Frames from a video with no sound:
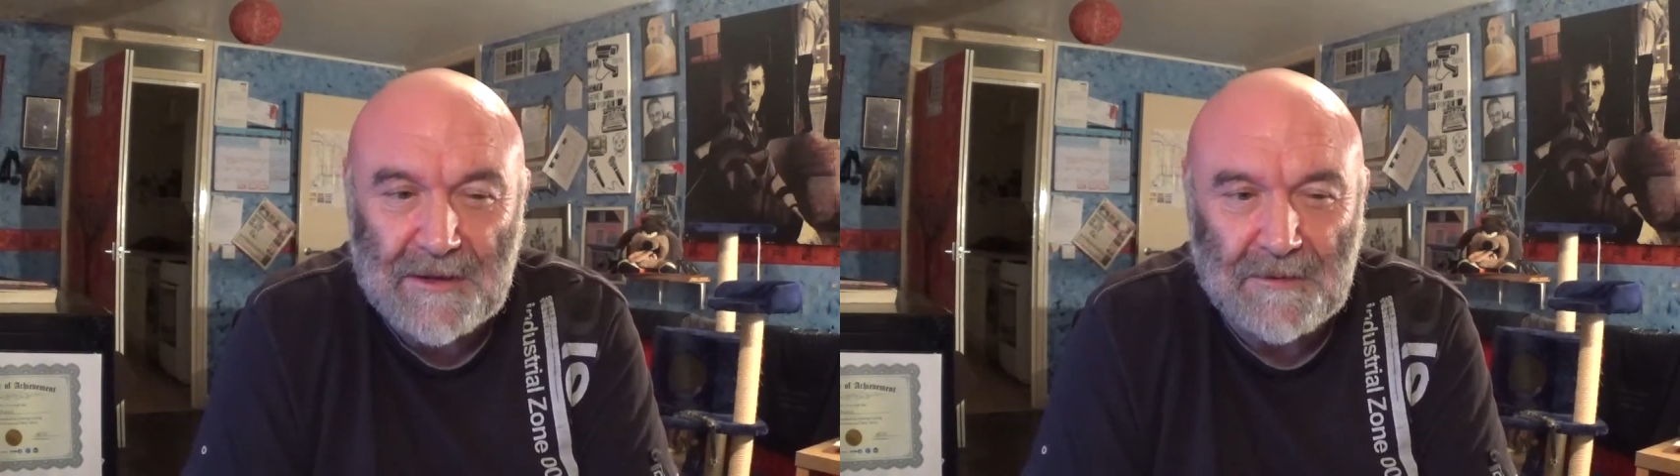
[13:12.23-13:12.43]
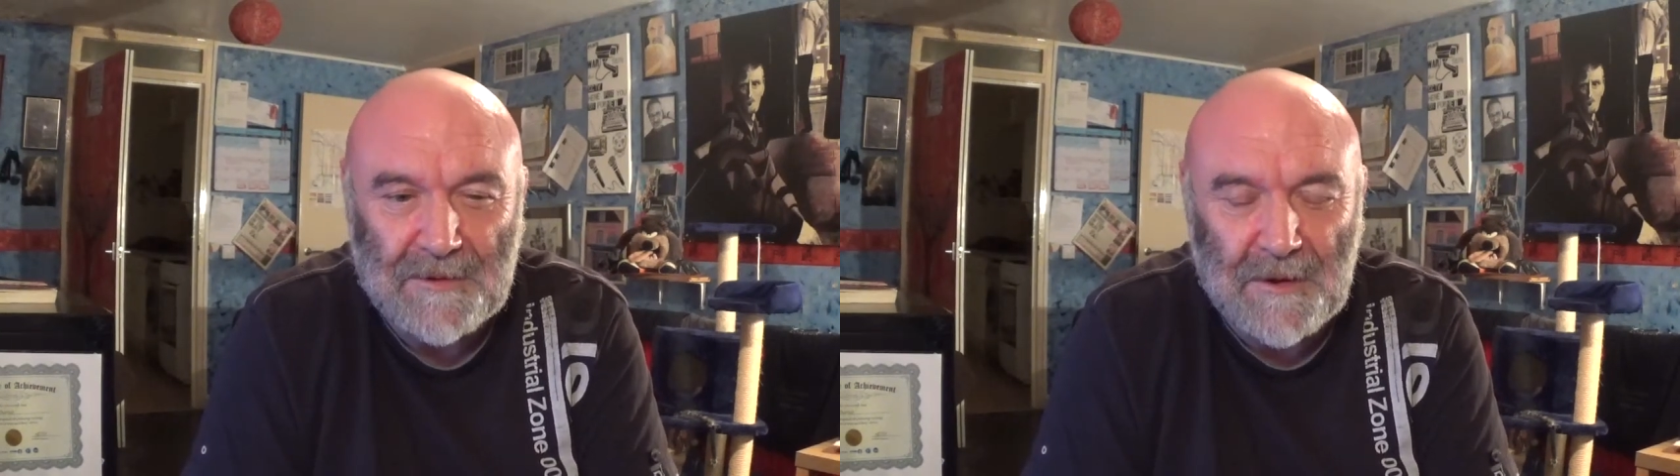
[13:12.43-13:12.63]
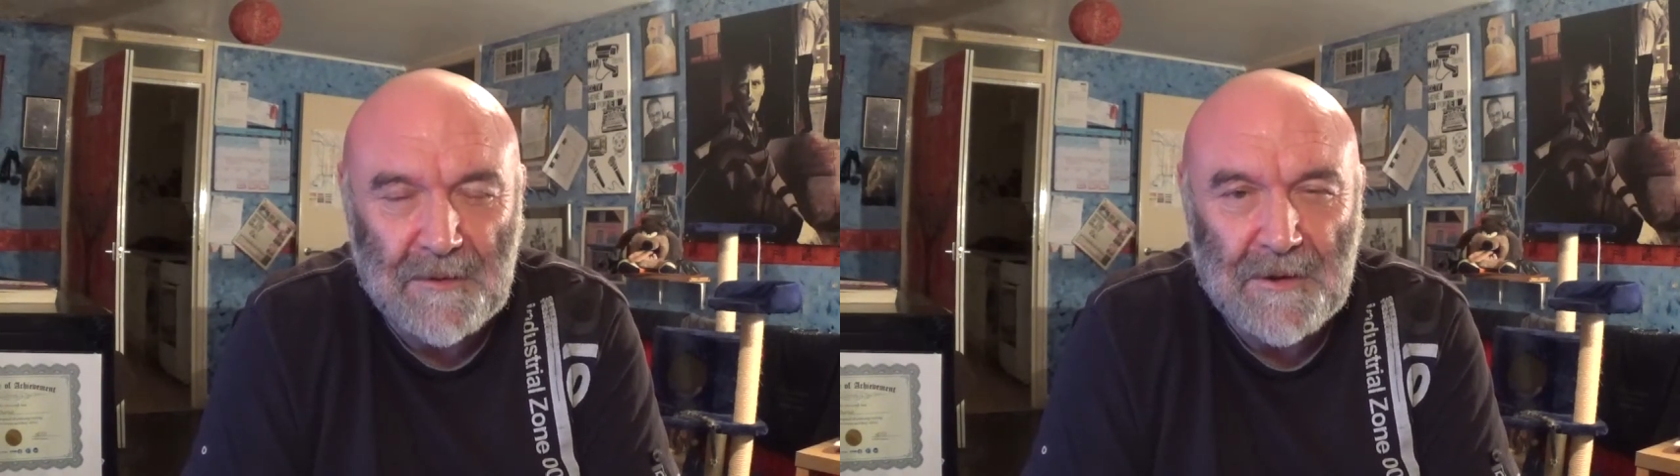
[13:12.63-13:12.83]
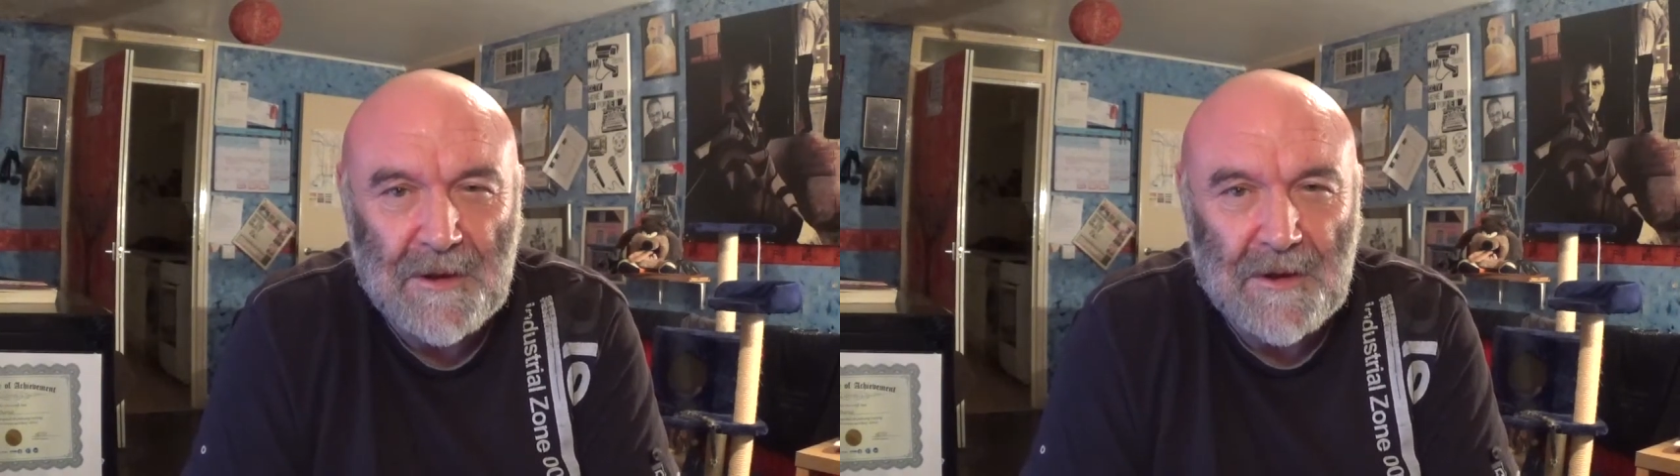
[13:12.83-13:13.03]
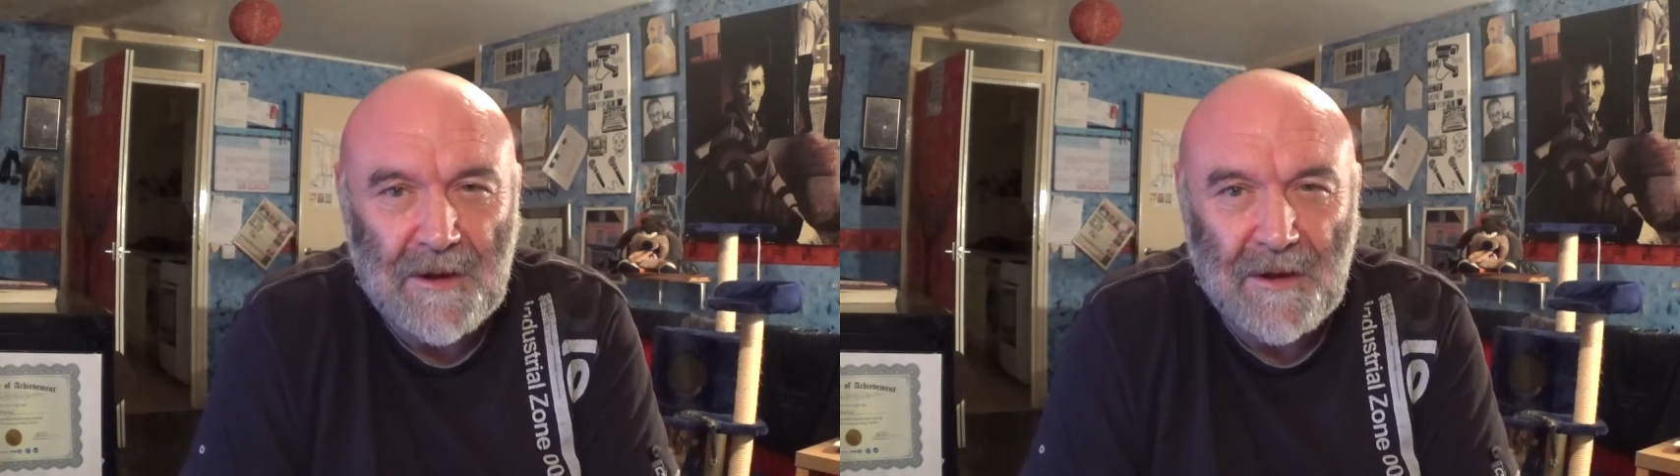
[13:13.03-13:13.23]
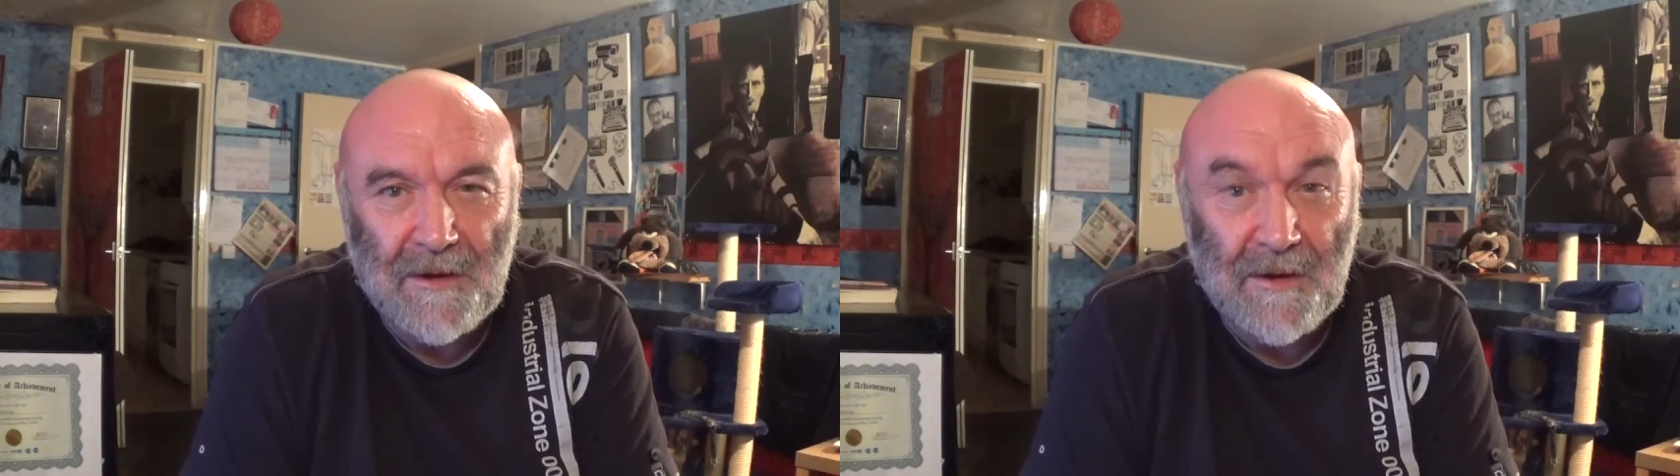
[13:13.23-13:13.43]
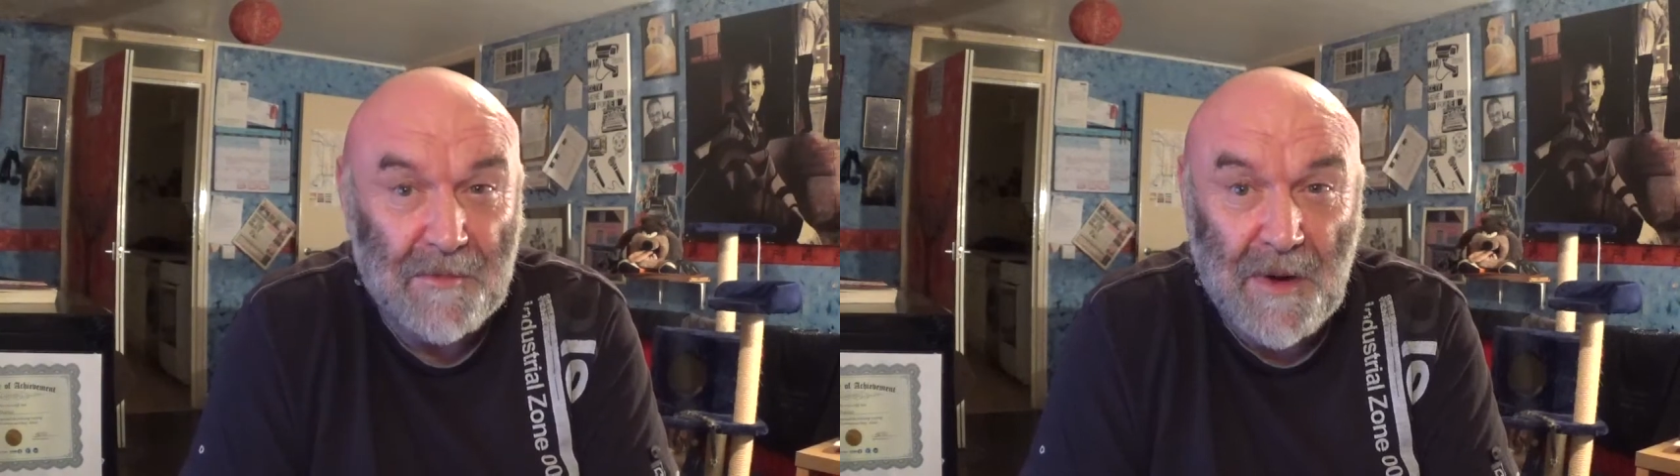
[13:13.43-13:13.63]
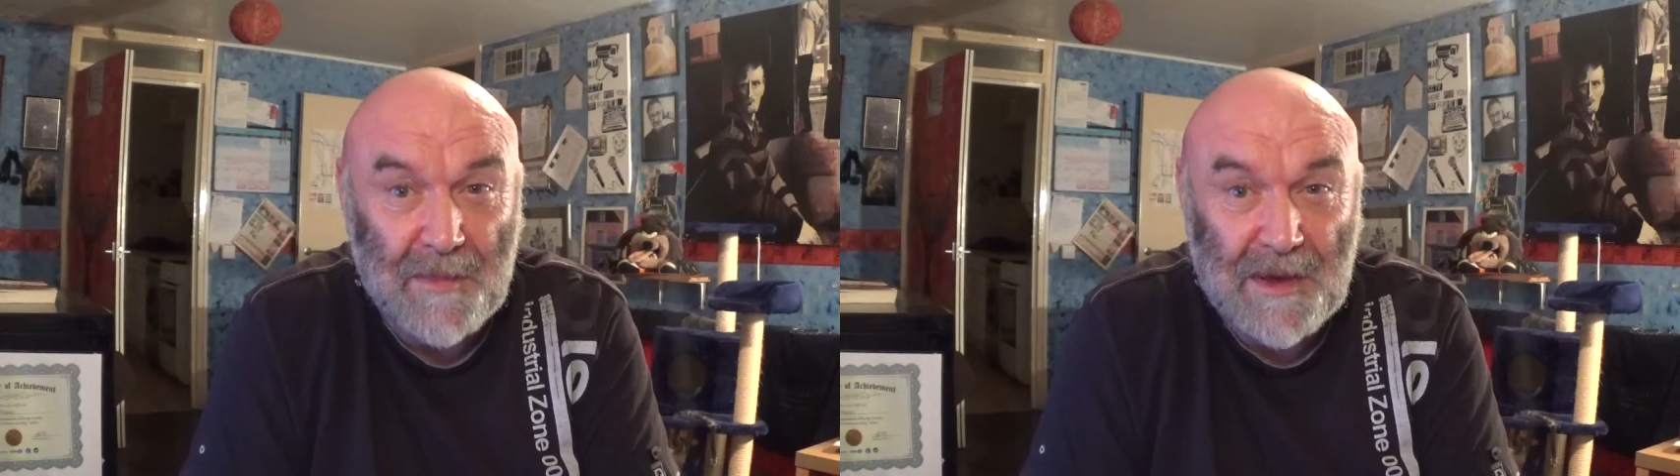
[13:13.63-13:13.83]
I don't know,
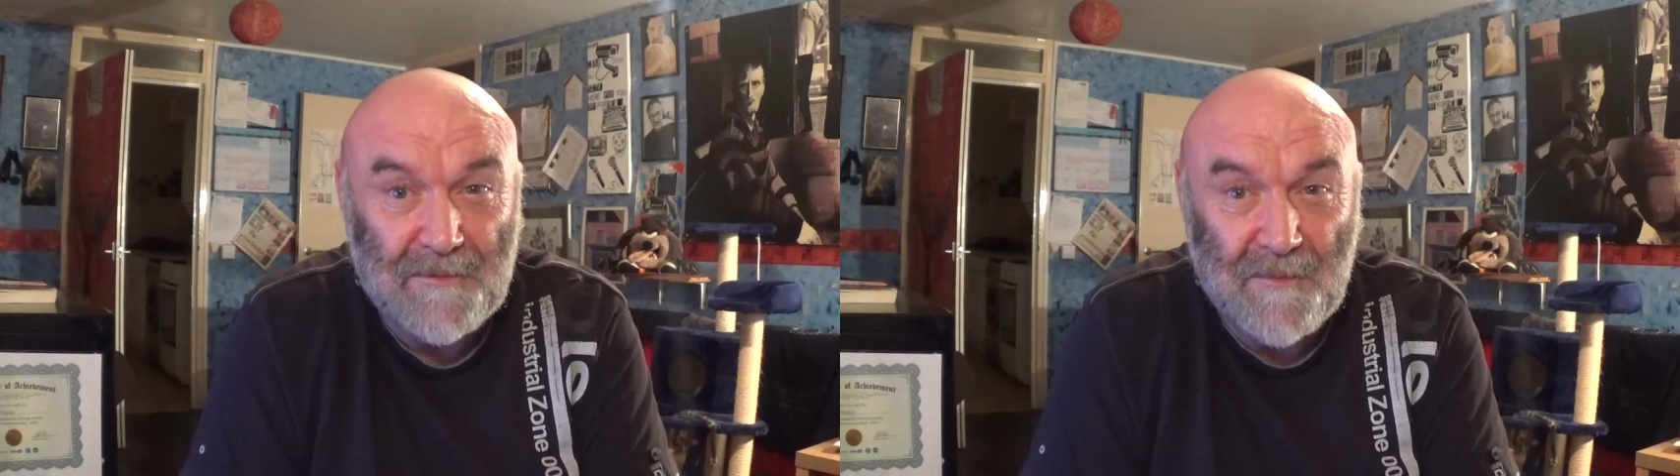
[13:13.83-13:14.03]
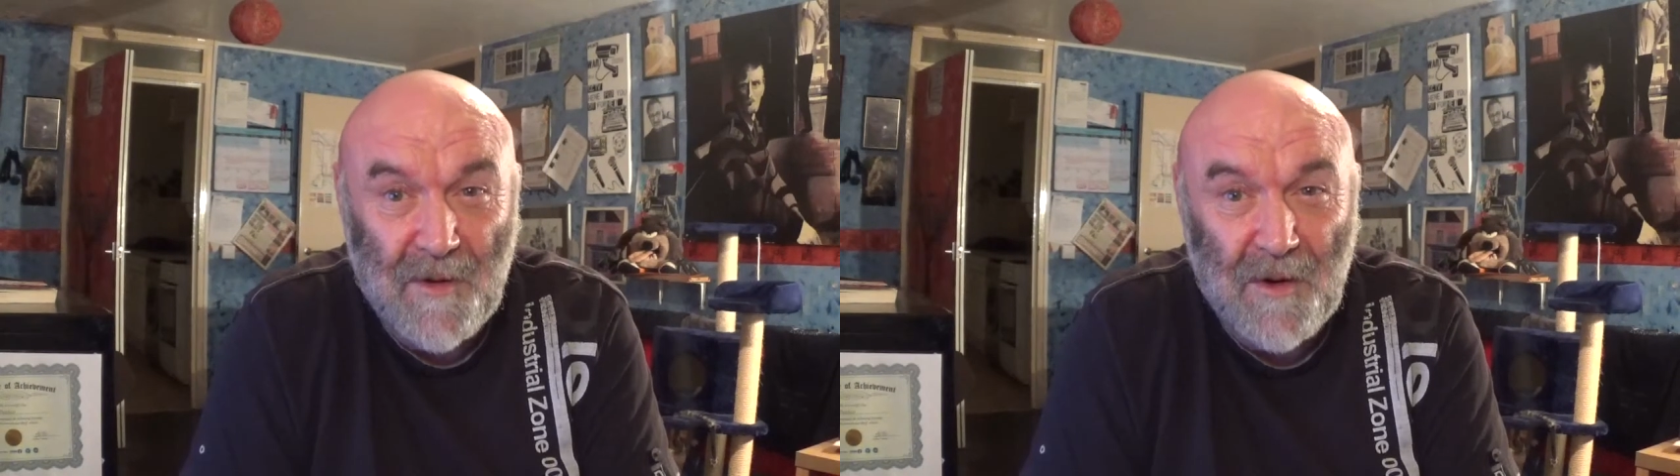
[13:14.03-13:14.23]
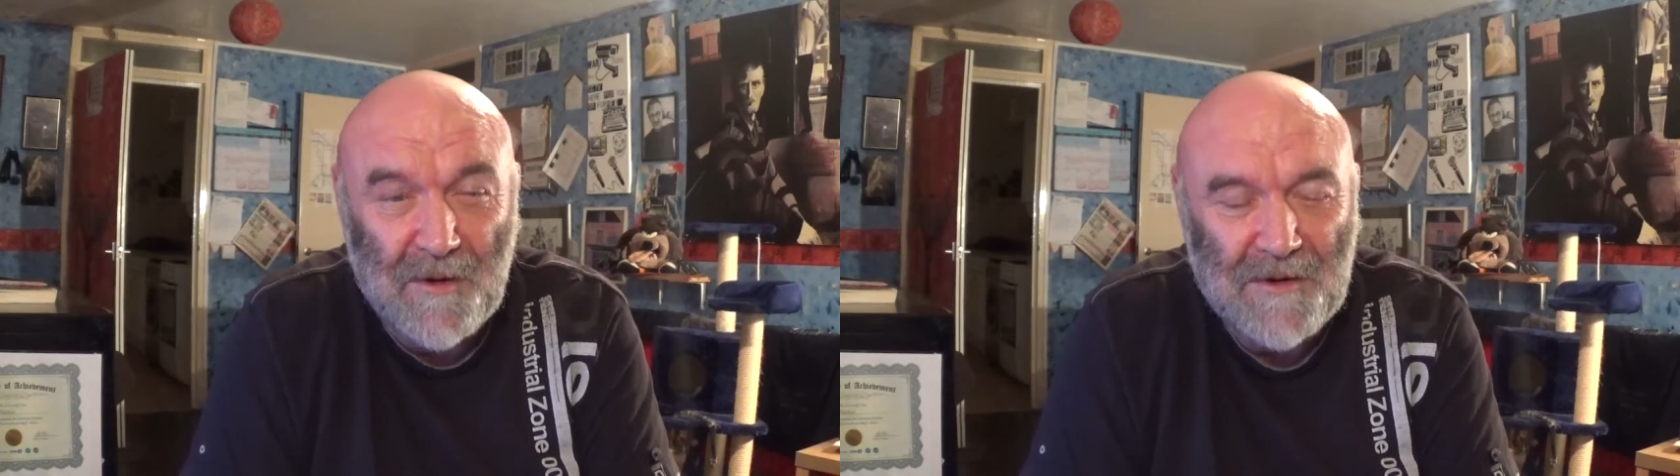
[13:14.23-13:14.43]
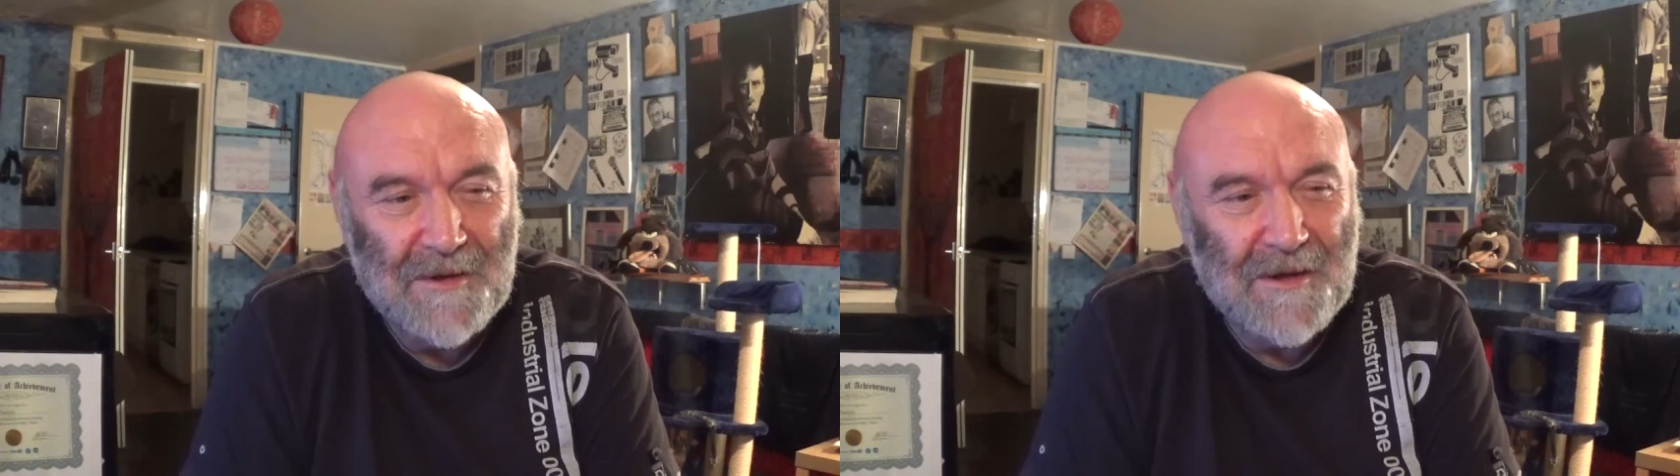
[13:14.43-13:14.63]
it might be even more.